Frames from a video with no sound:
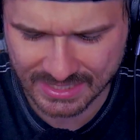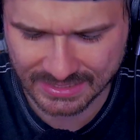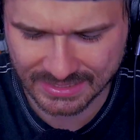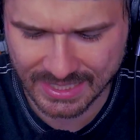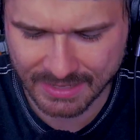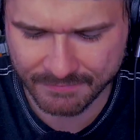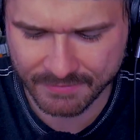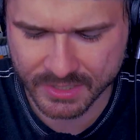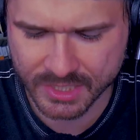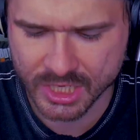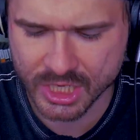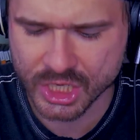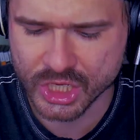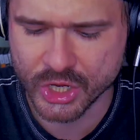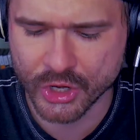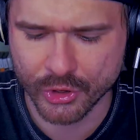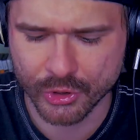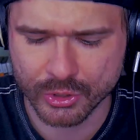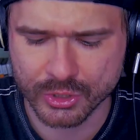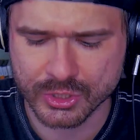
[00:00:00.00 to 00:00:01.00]
11
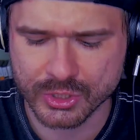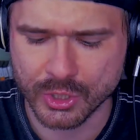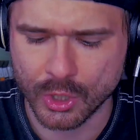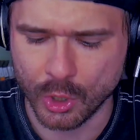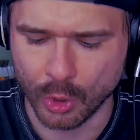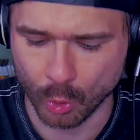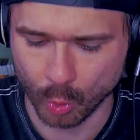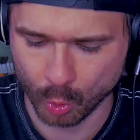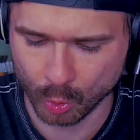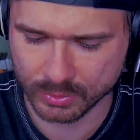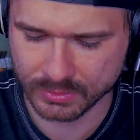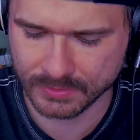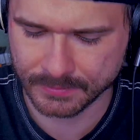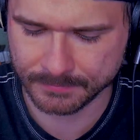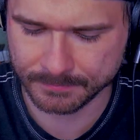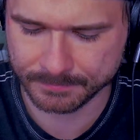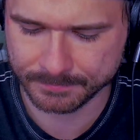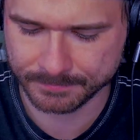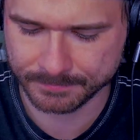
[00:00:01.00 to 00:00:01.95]
years old.